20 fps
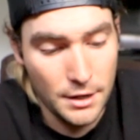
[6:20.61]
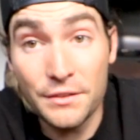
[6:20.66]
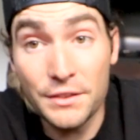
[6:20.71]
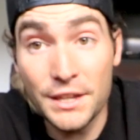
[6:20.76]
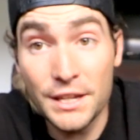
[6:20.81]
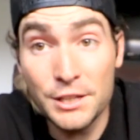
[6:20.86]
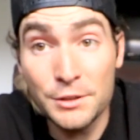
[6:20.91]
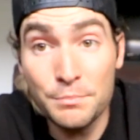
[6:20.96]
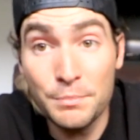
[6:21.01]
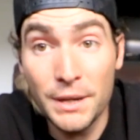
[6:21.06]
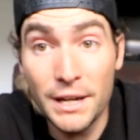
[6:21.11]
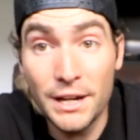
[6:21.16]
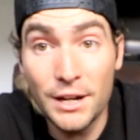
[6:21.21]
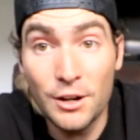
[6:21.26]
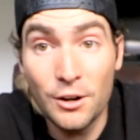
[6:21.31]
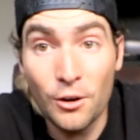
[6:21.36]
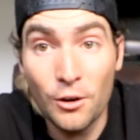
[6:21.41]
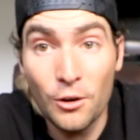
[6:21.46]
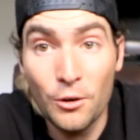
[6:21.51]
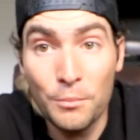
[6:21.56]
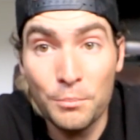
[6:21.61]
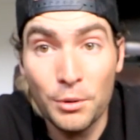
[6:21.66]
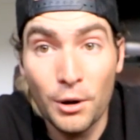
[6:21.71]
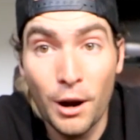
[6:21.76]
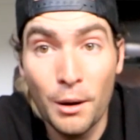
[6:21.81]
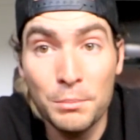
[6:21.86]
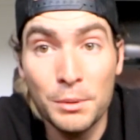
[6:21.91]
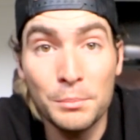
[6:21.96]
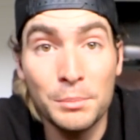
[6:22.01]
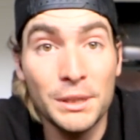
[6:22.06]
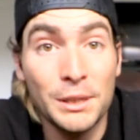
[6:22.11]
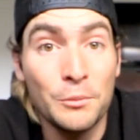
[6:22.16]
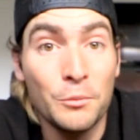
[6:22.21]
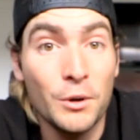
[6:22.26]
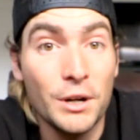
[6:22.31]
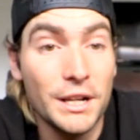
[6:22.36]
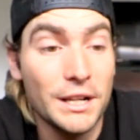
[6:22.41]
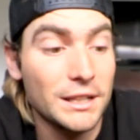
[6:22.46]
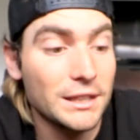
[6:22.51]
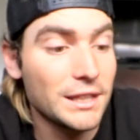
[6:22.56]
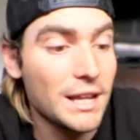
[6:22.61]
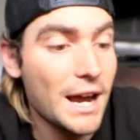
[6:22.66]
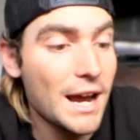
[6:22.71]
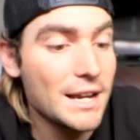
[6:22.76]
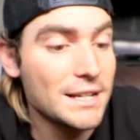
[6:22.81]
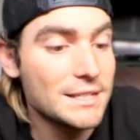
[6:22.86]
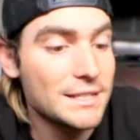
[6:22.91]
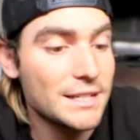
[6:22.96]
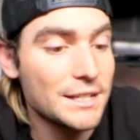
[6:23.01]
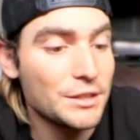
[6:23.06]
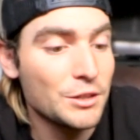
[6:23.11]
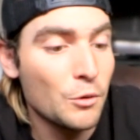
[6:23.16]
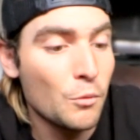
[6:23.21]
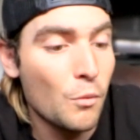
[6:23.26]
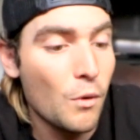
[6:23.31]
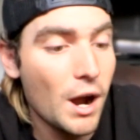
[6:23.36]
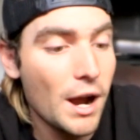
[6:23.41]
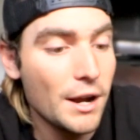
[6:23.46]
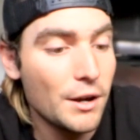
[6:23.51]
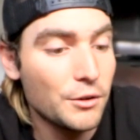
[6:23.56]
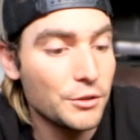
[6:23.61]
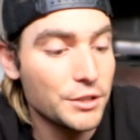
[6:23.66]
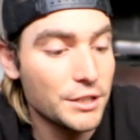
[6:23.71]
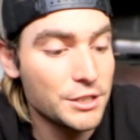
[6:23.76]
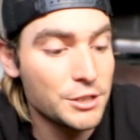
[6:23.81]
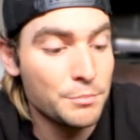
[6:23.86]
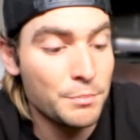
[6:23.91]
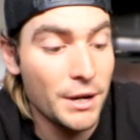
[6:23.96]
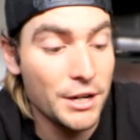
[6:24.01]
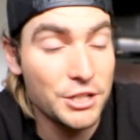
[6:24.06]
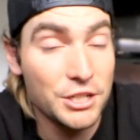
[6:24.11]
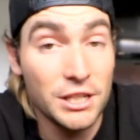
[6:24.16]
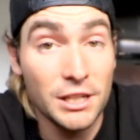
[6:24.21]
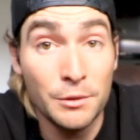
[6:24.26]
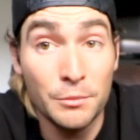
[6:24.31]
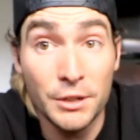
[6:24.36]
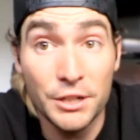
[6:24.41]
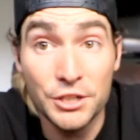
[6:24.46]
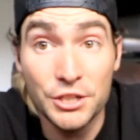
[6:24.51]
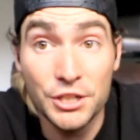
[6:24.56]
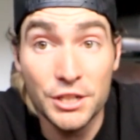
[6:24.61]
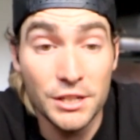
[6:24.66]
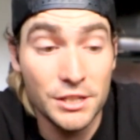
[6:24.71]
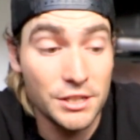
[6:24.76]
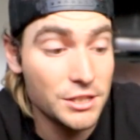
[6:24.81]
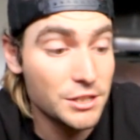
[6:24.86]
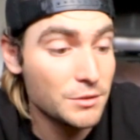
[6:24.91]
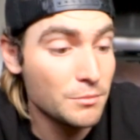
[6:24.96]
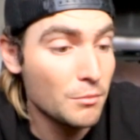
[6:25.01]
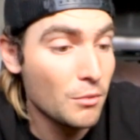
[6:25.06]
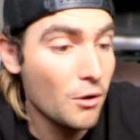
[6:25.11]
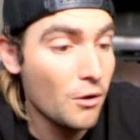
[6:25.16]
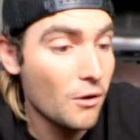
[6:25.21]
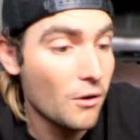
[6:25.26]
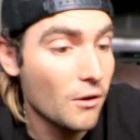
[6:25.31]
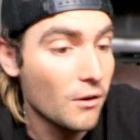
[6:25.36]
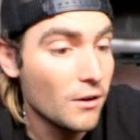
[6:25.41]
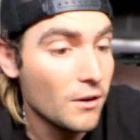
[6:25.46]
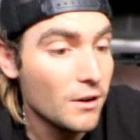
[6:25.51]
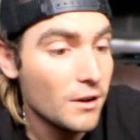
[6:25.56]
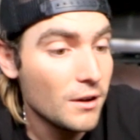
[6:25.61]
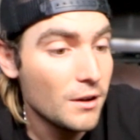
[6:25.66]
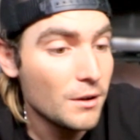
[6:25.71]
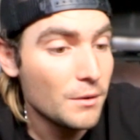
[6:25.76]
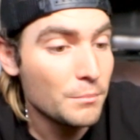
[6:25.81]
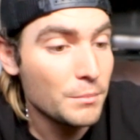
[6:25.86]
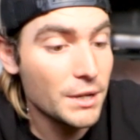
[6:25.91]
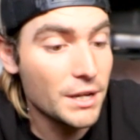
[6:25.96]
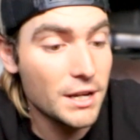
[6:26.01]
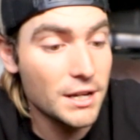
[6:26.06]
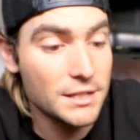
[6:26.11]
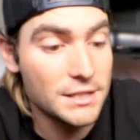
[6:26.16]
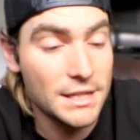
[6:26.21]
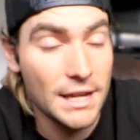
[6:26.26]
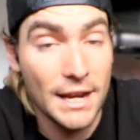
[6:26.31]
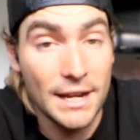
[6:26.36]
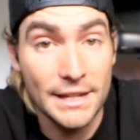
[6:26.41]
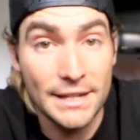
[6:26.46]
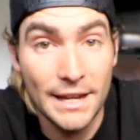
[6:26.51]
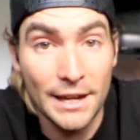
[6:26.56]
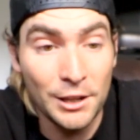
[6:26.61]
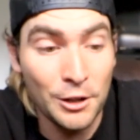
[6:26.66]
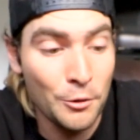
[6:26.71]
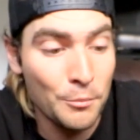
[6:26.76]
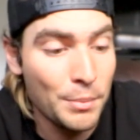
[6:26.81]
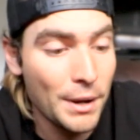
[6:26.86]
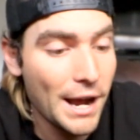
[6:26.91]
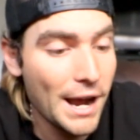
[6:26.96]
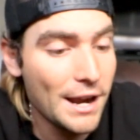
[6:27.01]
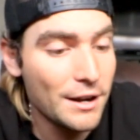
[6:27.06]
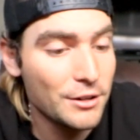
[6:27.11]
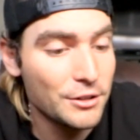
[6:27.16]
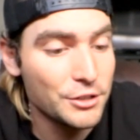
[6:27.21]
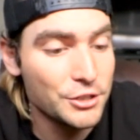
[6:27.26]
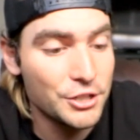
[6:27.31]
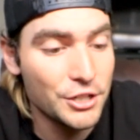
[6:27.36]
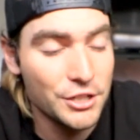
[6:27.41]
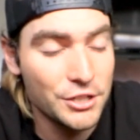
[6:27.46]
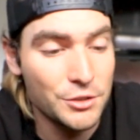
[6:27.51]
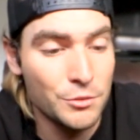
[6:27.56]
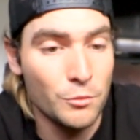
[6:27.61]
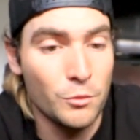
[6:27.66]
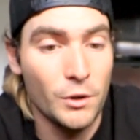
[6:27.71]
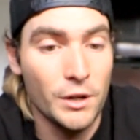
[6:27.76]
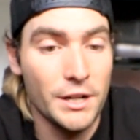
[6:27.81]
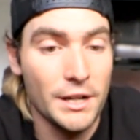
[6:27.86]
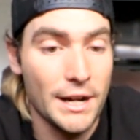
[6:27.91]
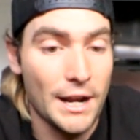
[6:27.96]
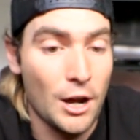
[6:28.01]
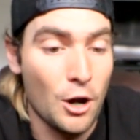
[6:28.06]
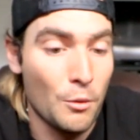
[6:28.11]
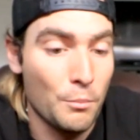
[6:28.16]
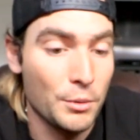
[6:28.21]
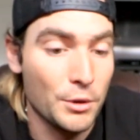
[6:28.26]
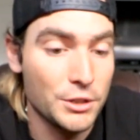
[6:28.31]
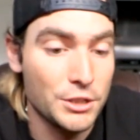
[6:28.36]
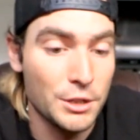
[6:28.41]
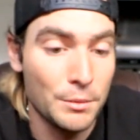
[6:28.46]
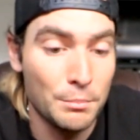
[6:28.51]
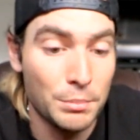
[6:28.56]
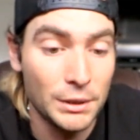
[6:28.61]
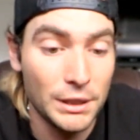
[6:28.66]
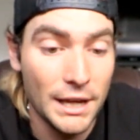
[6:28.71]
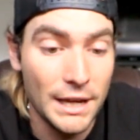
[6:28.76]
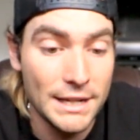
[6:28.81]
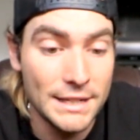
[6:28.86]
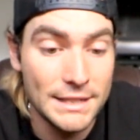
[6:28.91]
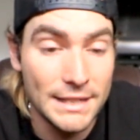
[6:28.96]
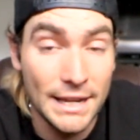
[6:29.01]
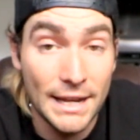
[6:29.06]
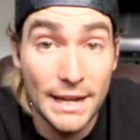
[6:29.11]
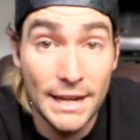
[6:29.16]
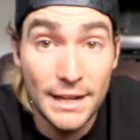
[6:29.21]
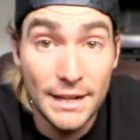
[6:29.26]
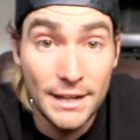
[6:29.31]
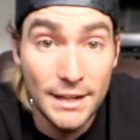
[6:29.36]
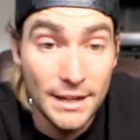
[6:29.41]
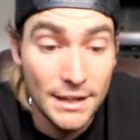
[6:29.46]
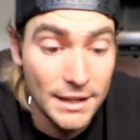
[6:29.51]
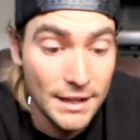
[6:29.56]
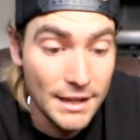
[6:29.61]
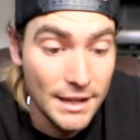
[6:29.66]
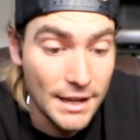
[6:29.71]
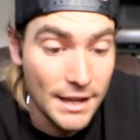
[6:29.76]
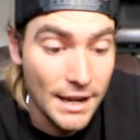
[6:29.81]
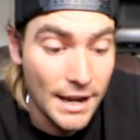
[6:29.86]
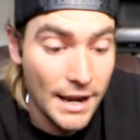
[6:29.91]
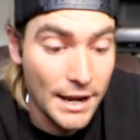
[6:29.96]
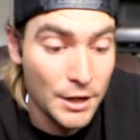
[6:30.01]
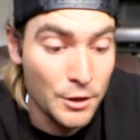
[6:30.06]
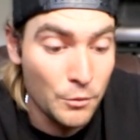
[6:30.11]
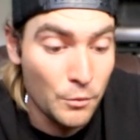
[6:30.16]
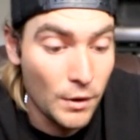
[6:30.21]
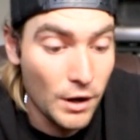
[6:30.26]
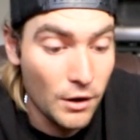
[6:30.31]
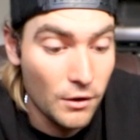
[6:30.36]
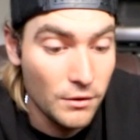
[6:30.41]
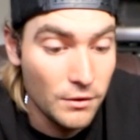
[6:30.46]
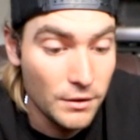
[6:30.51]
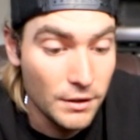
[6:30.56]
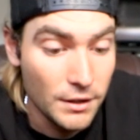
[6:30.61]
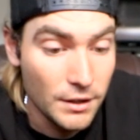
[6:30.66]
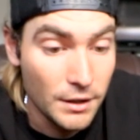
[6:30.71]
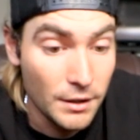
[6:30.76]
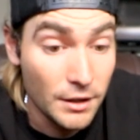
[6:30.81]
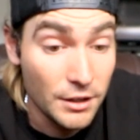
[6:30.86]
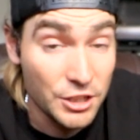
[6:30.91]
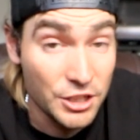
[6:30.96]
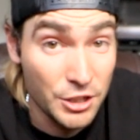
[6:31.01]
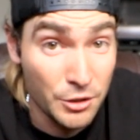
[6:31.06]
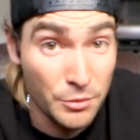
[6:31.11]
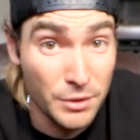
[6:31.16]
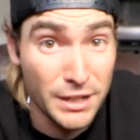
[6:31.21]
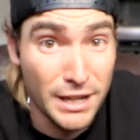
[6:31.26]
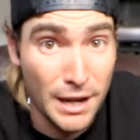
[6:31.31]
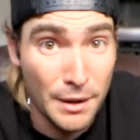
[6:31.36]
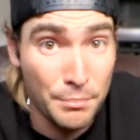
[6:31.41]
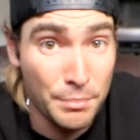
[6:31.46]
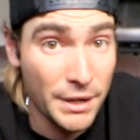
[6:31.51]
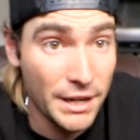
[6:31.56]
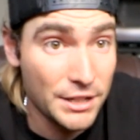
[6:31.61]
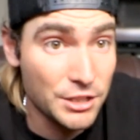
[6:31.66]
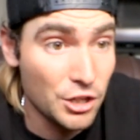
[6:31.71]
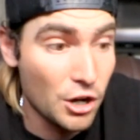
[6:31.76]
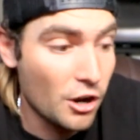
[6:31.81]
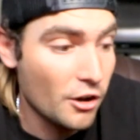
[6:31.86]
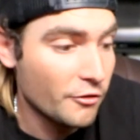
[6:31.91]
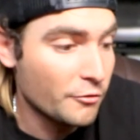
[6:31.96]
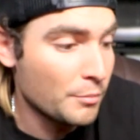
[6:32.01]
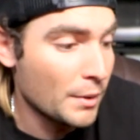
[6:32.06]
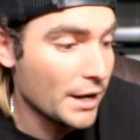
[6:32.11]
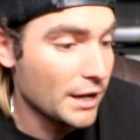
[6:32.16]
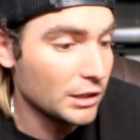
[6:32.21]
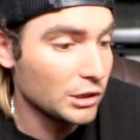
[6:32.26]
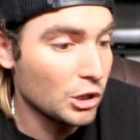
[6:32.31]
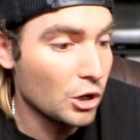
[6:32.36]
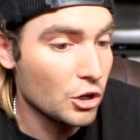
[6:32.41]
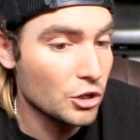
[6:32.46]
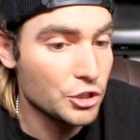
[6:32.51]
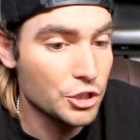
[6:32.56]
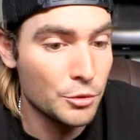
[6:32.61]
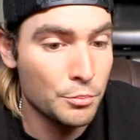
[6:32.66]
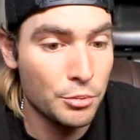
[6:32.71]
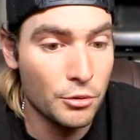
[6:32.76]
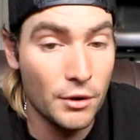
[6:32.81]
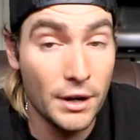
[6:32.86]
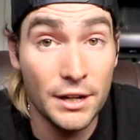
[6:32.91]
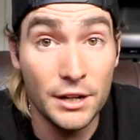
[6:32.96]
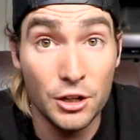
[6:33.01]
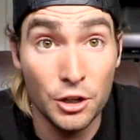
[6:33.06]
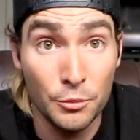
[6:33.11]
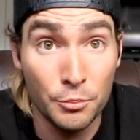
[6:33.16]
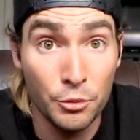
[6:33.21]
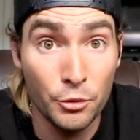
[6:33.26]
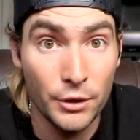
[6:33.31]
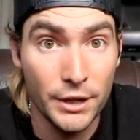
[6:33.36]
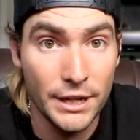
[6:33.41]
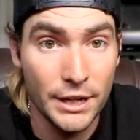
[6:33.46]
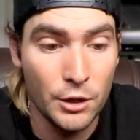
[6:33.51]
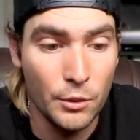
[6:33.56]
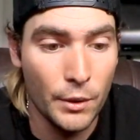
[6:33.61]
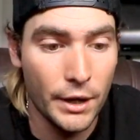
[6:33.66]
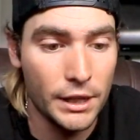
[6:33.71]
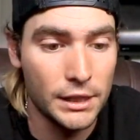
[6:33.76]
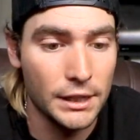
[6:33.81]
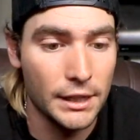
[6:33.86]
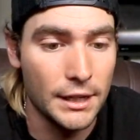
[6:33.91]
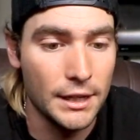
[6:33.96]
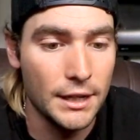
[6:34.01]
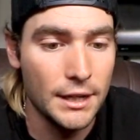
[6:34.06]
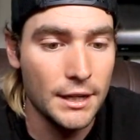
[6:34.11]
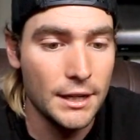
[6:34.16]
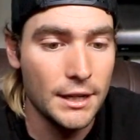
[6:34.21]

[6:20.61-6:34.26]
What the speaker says: This big girl probably wouldn't last in the wild, especially when she's small, because that yellow pattern just wouldn't help her to blend in, and well, she would get picked off by a larger predator pretty quickly.